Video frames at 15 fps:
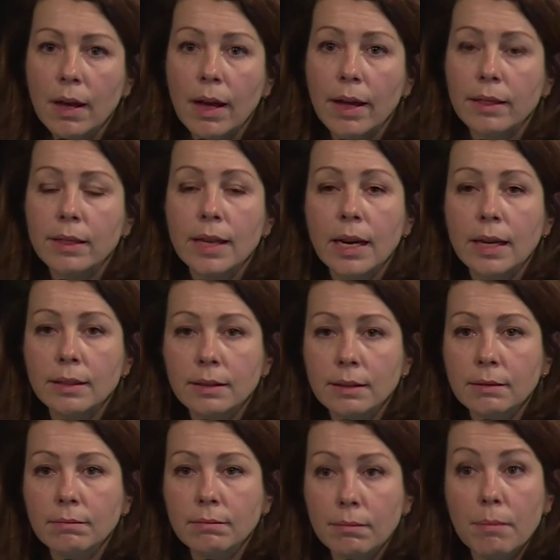And
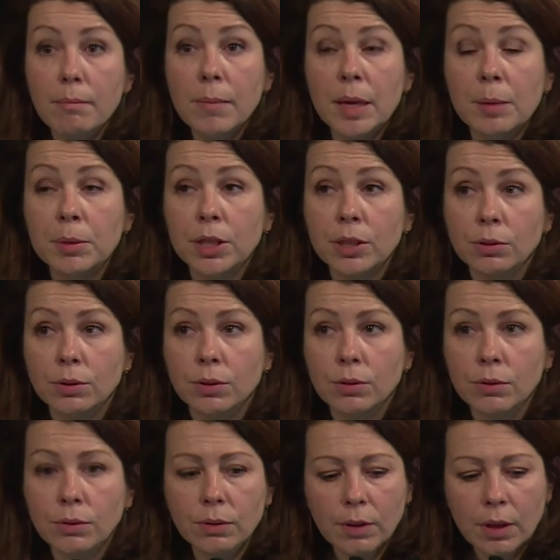that may be
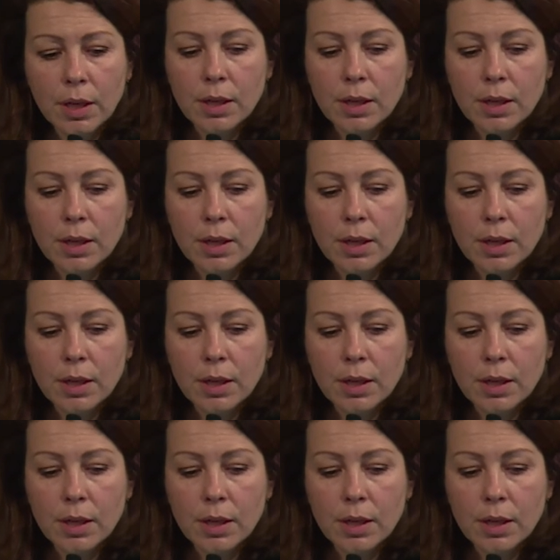yours.